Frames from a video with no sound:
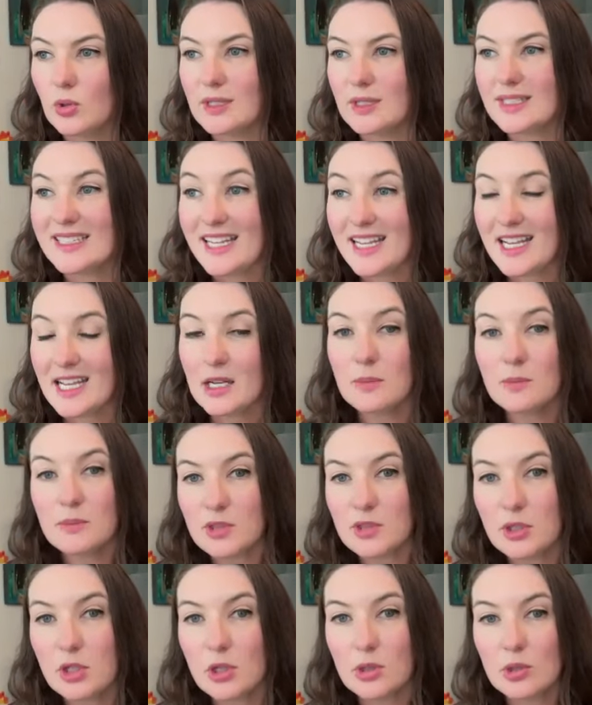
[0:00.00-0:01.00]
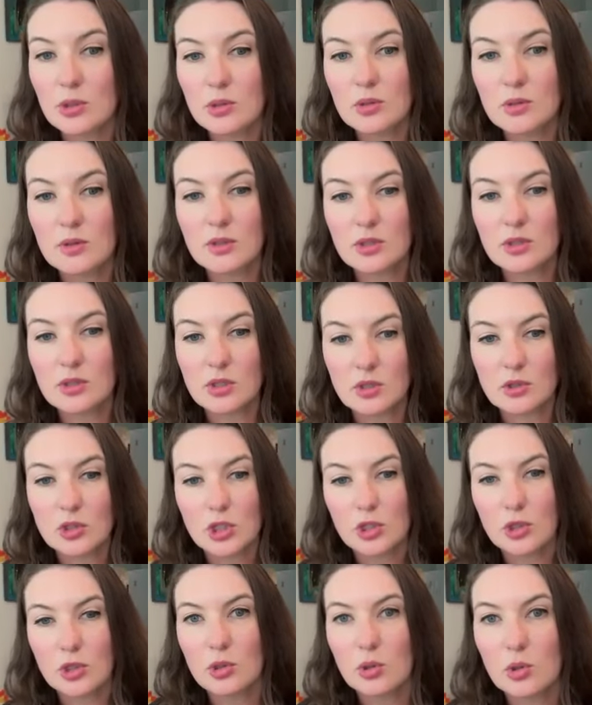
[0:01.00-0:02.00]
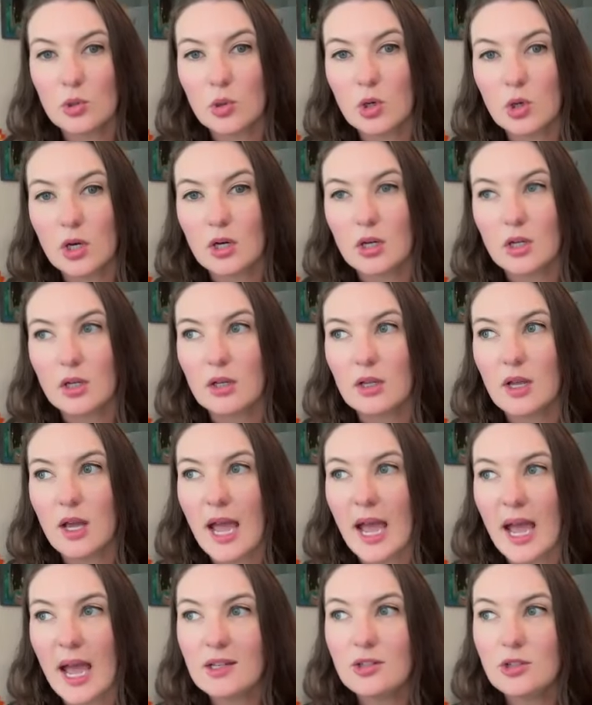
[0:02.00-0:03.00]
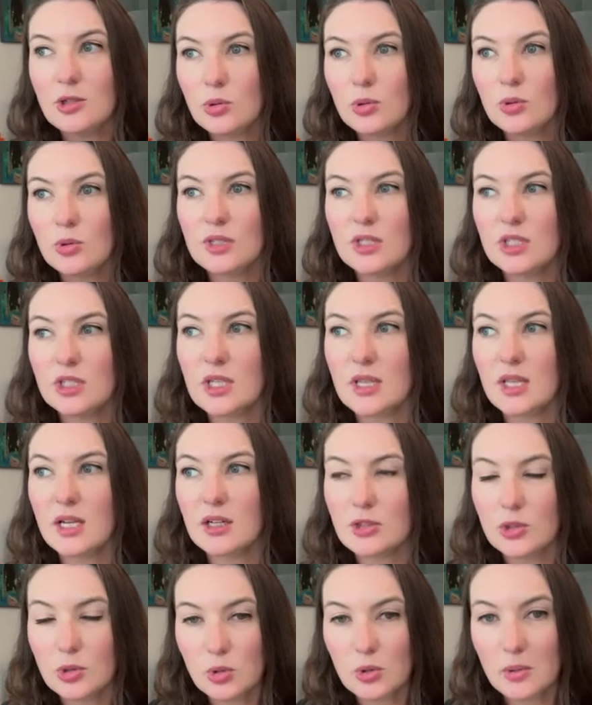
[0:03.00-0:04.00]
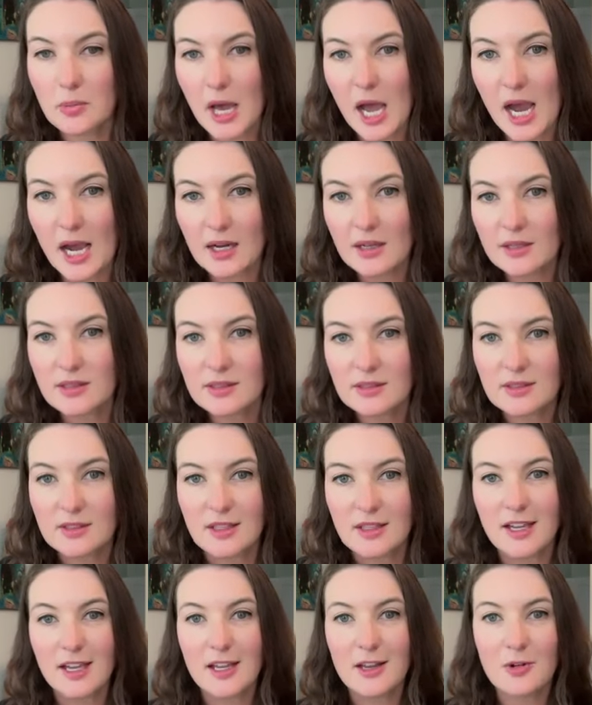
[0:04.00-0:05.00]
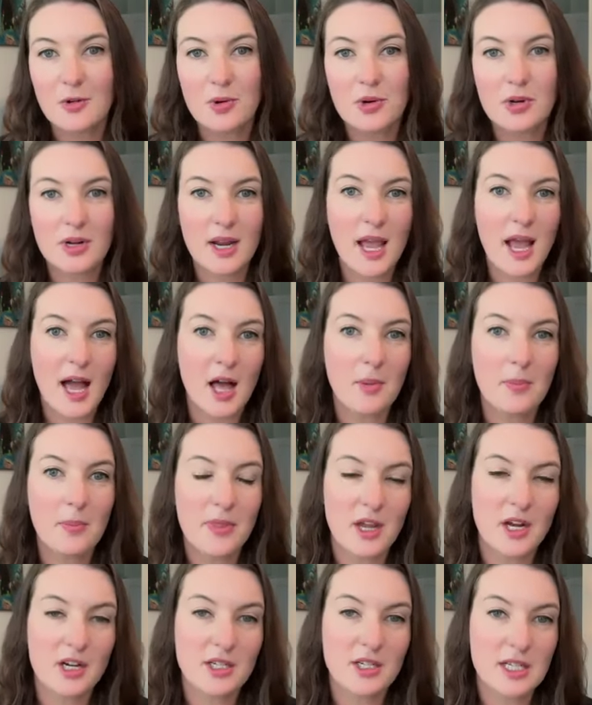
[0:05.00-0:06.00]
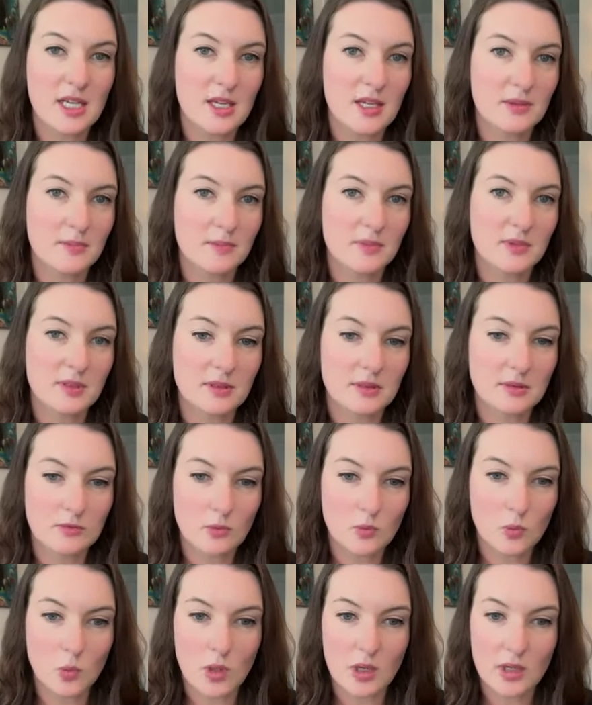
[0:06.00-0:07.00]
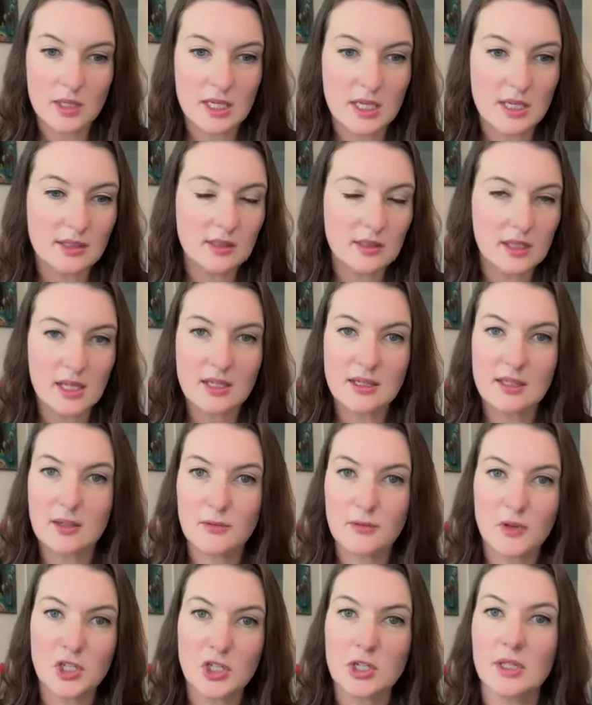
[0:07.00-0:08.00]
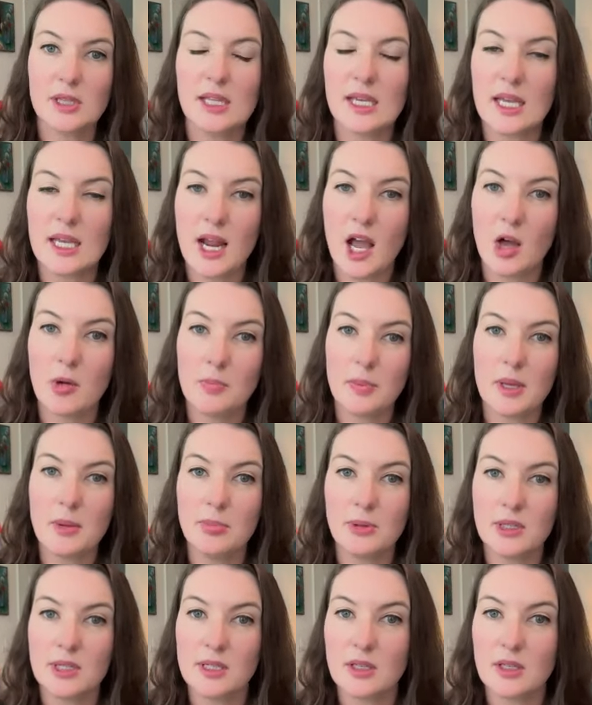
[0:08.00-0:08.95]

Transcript: teams use to add tools to their toolbox in order to help their teams work these leads efficiently and help people in the